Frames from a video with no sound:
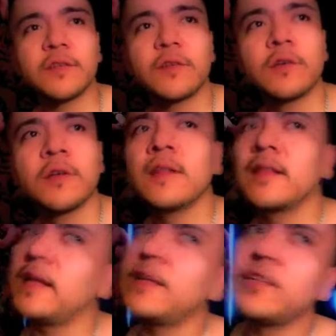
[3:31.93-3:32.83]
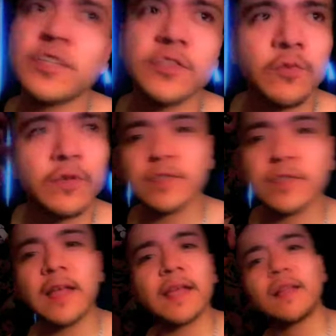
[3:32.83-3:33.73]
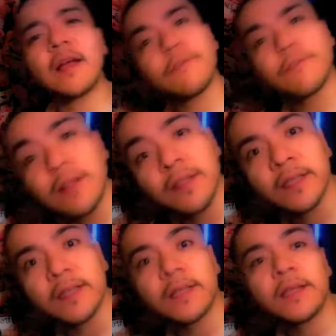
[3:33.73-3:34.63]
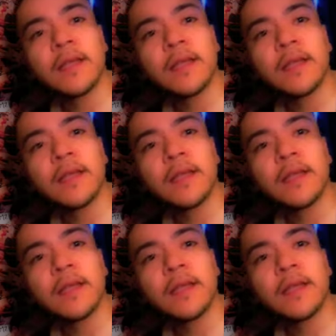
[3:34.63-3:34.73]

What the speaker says: that he just was like not feeling it,